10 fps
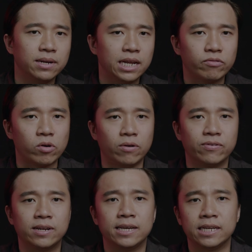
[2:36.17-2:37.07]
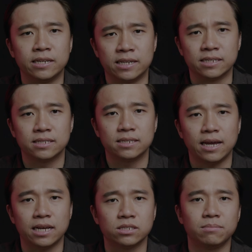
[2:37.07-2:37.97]
level of clickiness
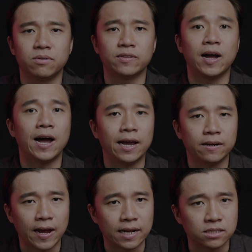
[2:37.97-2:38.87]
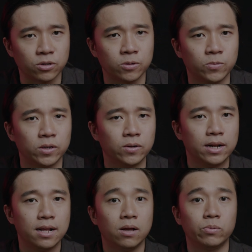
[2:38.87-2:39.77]
as some of the higher-end steering wheel,
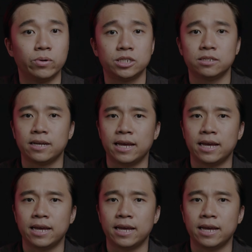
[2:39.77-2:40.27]
which they